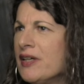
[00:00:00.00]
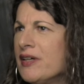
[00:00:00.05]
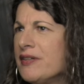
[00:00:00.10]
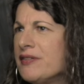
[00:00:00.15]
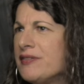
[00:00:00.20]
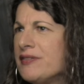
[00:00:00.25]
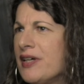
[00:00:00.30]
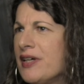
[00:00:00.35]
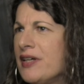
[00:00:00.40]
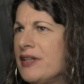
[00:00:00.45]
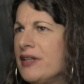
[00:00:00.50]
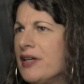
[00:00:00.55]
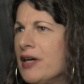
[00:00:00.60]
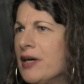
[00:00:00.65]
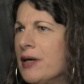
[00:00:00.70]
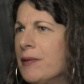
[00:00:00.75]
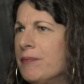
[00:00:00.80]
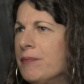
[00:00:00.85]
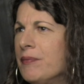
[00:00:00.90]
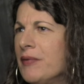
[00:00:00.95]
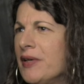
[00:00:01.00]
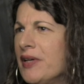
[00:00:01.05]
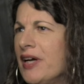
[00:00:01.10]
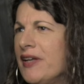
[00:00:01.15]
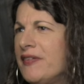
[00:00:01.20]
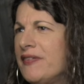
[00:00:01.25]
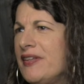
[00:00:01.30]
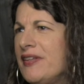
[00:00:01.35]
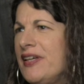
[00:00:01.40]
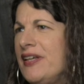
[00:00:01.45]
said
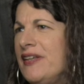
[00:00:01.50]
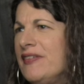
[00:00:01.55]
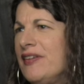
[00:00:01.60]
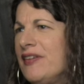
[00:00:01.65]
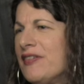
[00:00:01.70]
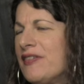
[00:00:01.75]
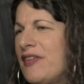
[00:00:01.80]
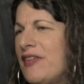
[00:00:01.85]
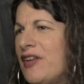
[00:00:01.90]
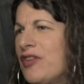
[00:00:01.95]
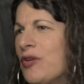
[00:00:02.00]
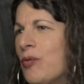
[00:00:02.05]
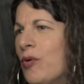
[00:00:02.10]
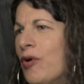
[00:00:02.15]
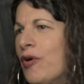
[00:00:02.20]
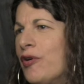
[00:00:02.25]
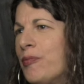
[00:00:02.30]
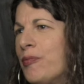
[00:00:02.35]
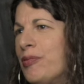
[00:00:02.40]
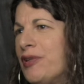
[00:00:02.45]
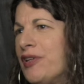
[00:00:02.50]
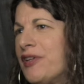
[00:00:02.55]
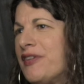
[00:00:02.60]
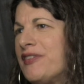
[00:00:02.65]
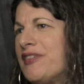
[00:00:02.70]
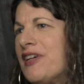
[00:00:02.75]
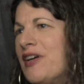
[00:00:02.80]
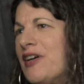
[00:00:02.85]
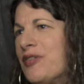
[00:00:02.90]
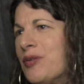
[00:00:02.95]
it's the easiest thing in the world to
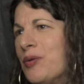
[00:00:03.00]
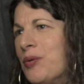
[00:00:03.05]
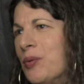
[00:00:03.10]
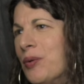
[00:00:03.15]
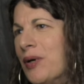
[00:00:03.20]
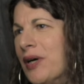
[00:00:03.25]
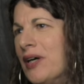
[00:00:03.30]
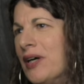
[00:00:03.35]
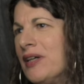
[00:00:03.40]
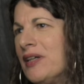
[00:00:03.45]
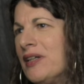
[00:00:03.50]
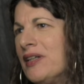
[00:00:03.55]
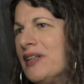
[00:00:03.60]
politicize a whore.